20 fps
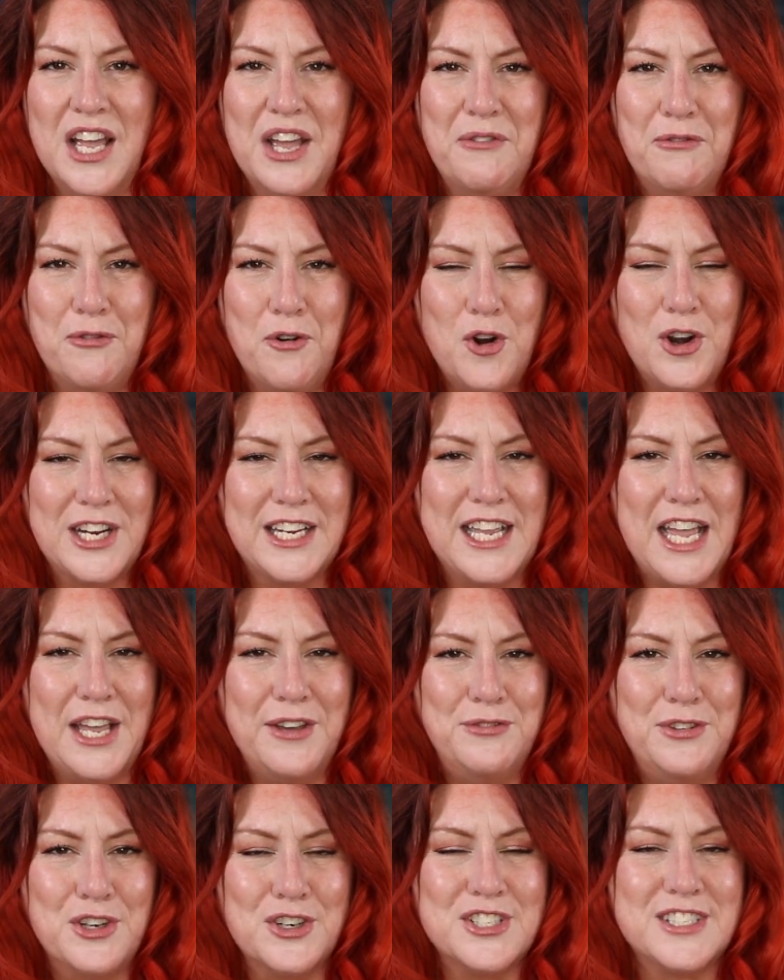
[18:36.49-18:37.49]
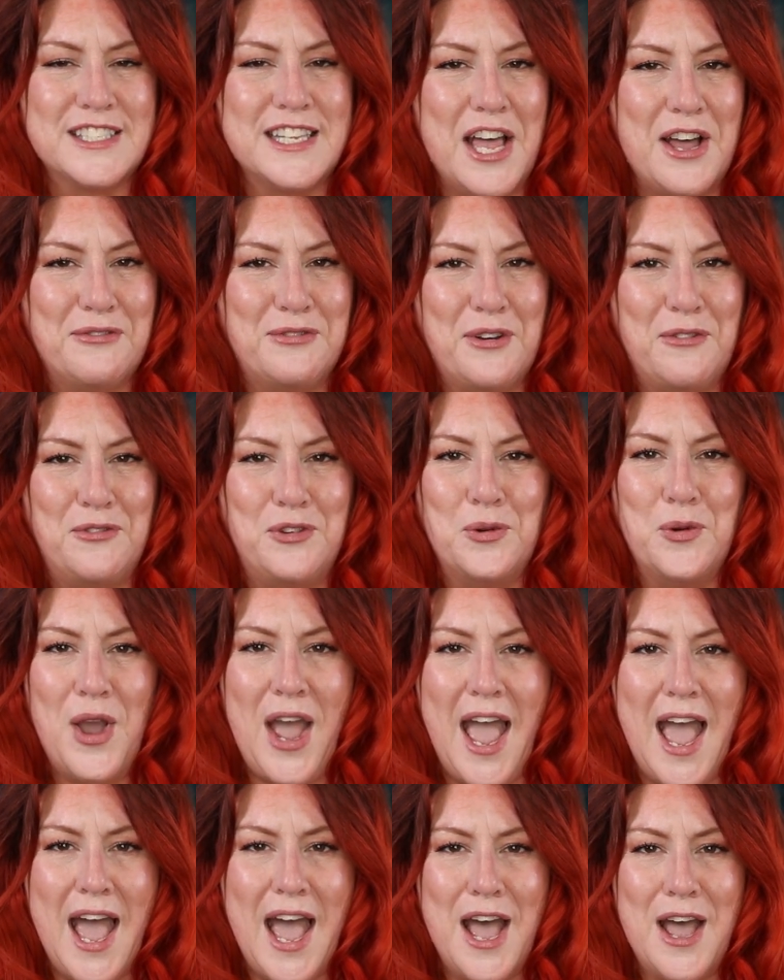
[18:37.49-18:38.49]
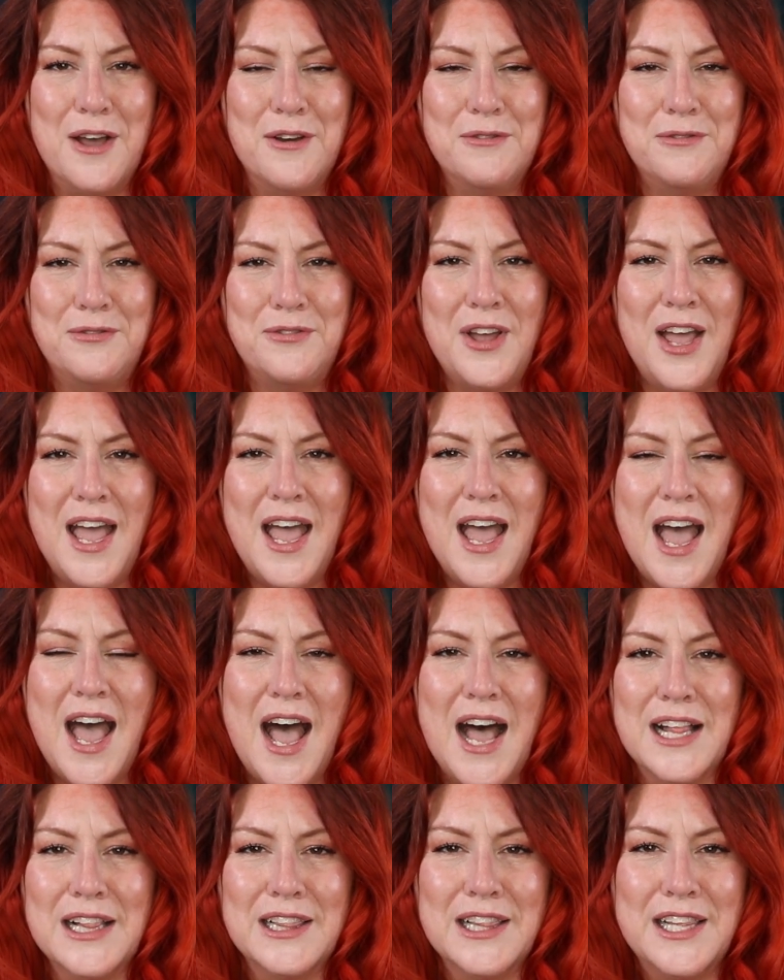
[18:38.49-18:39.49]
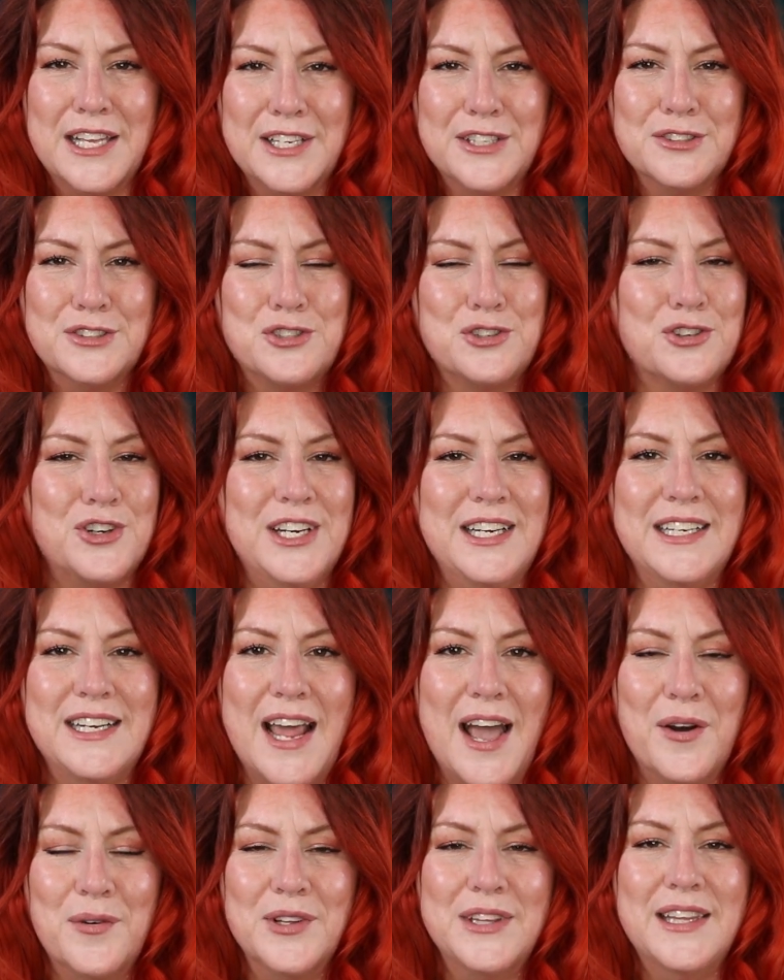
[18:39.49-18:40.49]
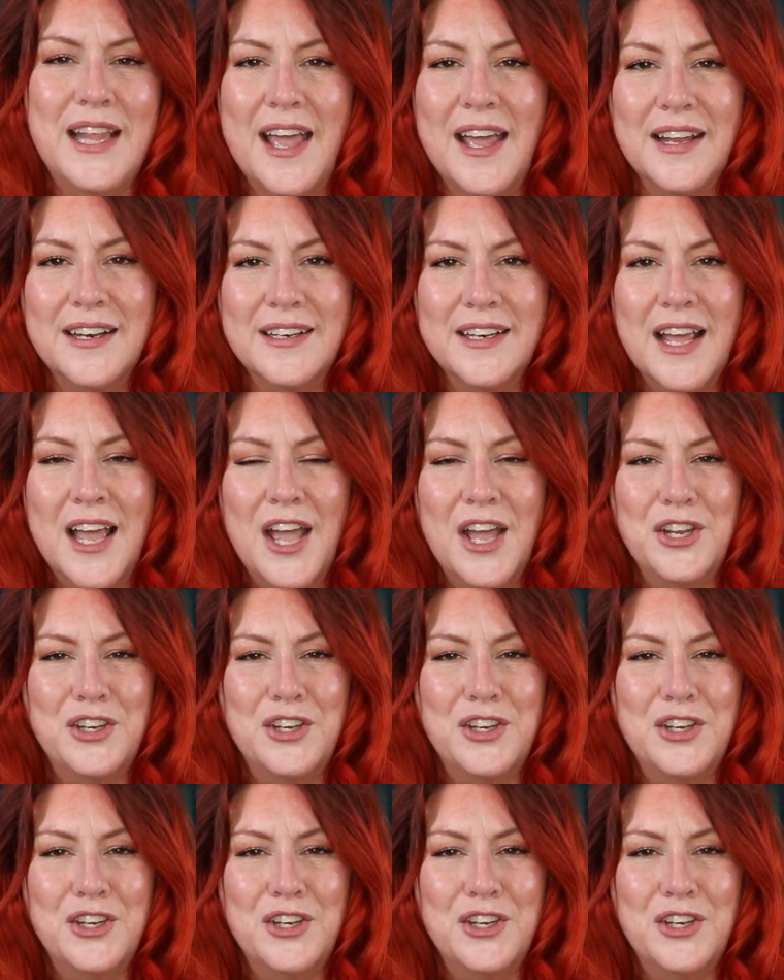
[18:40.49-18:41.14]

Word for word: Forgive yourself if you have a little treat now and then.